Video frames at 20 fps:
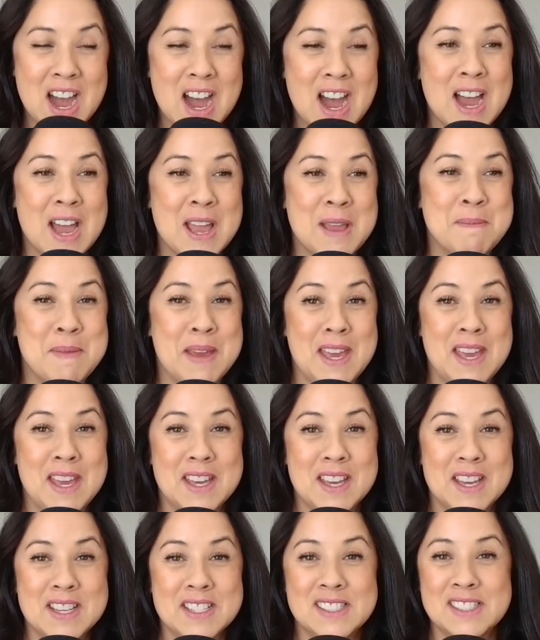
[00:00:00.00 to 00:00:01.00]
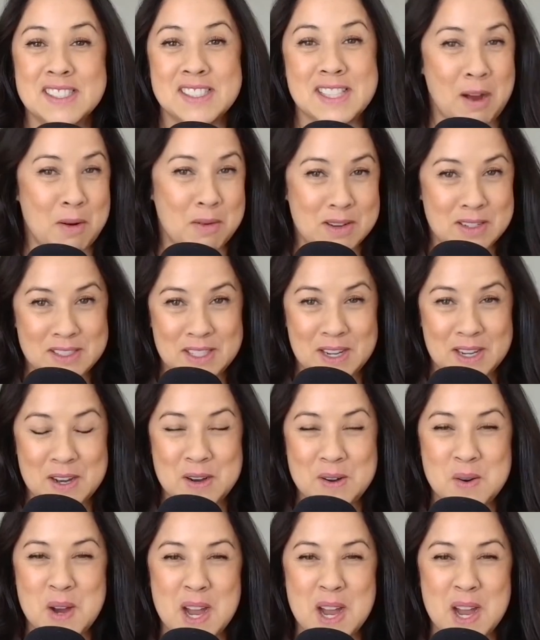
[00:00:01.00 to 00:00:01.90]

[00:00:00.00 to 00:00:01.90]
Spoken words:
I make sourdough.